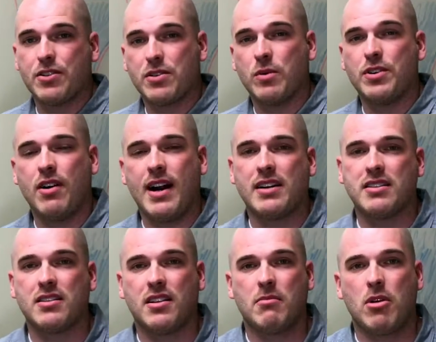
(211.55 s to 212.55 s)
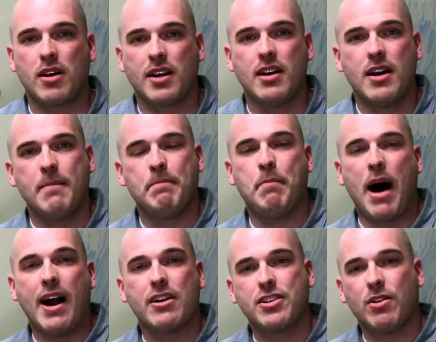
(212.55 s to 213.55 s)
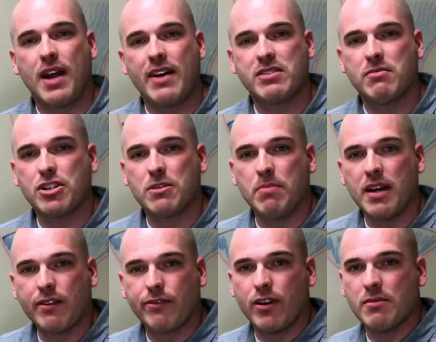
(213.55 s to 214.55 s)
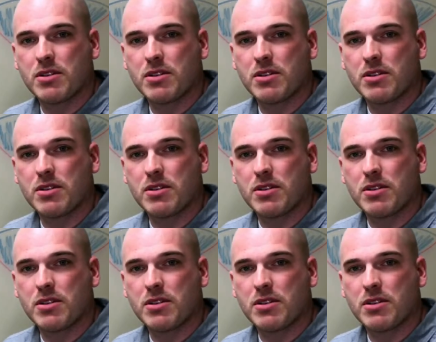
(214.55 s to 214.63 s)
So when your house is on the market, buyers don't have as much to pick from,